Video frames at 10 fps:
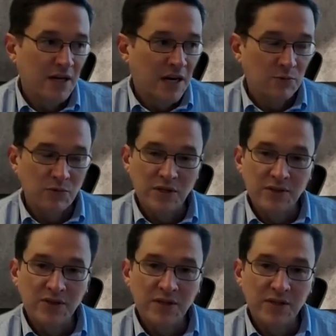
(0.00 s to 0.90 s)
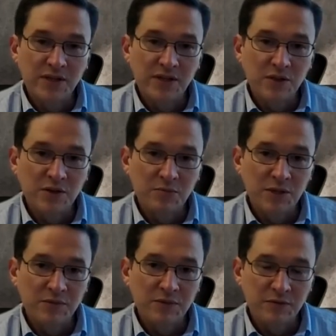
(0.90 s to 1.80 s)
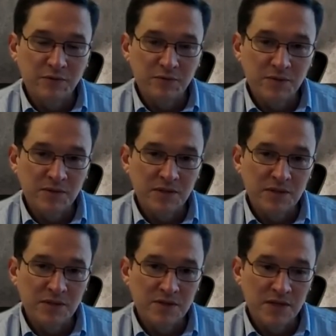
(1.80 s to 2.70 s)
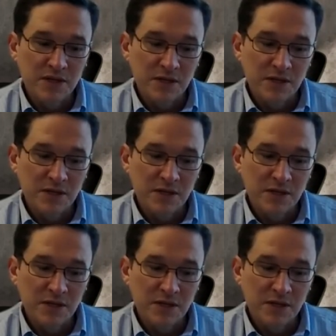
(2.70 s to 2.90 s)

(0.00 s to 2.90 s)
I really think that you can benefit from some of these,